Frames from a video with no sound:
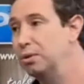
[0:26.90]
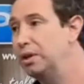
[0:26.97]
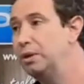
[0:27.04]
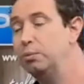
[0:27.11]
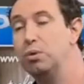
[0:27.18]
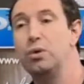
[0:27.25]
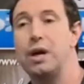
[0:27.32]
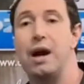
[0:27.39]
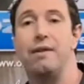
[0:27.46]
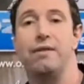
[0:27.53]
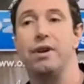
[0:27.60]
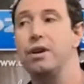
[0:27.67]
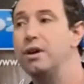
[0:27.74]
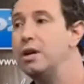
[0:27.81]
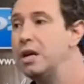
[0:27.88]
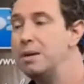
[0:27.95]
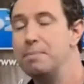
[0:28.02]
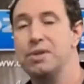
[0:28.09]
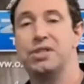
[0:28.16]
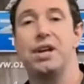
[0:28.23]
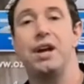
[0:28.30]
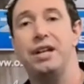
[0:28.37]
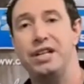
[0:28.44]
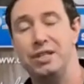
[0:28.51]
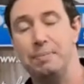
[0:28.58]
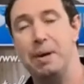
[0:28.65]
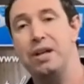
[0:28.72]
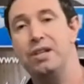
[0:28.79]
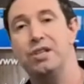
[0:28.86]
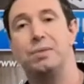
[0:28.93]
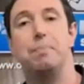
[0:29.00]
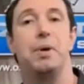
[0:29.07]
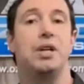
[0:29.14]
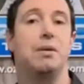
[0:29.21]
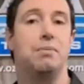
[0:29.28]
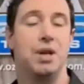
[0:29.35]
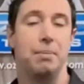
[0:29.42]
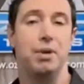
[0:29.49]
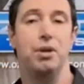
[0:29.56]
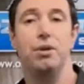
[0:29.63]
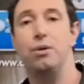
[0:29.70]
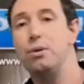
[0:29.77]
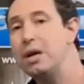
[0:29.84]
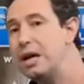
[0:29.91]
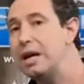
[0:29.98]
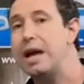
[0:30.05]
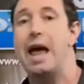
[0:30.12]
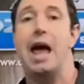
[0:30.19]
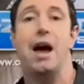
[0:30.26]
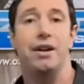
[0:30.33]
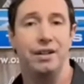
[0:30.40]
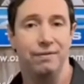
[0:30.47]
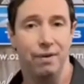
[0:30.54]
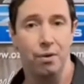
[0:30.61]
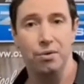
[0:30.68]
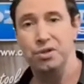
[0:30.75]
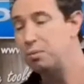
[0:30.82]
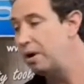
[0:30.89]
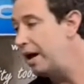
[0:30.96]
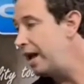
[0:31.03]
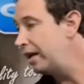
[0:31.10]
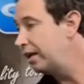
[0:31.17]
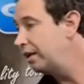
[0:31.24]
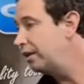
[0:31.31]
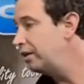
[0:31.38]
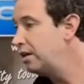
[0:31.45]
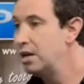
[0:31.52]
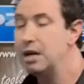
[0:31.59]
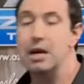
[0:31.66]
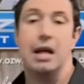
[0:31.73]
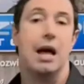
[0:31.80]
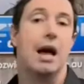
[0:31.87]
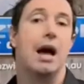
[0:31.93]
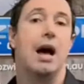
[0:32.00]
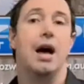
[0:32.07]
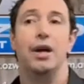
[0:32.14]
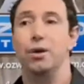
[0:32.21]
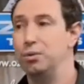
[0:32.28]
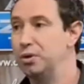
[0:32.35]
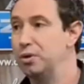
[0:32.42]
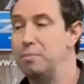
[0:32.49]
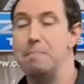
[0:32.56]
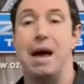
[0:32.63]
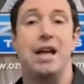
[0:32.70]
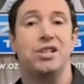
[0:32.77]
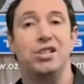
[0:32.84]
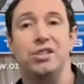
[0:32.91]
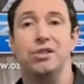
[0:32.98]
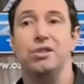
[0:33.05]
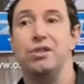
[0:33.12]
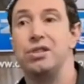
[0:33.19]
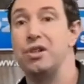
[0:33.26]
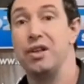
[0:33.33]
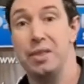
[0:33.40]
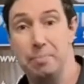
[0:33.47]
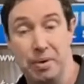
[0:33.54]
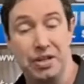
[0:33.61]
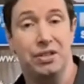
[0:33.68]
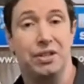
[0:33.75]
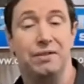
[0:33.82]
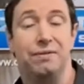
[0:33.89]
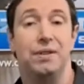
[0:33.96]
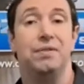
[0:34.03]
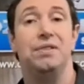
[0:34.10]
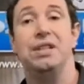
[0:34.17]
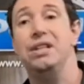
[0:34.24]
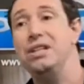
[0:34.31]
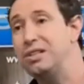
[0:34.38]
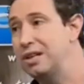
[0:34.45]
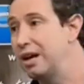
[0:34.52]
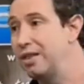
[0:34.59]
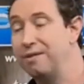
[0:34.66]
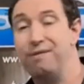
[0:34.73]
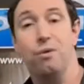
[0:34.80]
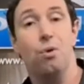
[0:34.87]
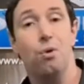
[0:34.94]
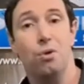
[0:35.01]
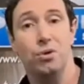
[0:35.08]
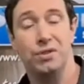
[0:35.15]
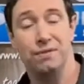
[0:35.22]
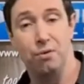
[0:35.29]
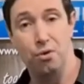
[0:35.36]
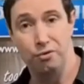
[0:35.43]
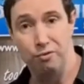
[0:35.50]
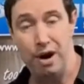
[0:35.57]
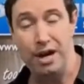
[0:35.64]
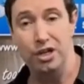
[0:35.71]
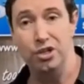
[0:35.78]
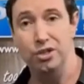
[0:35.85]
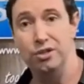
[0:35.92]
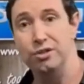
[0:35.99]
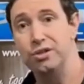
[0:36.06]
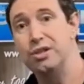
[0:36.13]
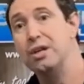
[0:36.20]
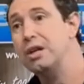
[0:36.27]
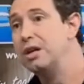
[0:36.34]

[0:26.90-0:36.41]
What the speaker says: It will cover Mercedes-Benz, BMW, Audi, Volkswagen. It'll do Mazdas like the BT50s, the Fords, Ford Rangers.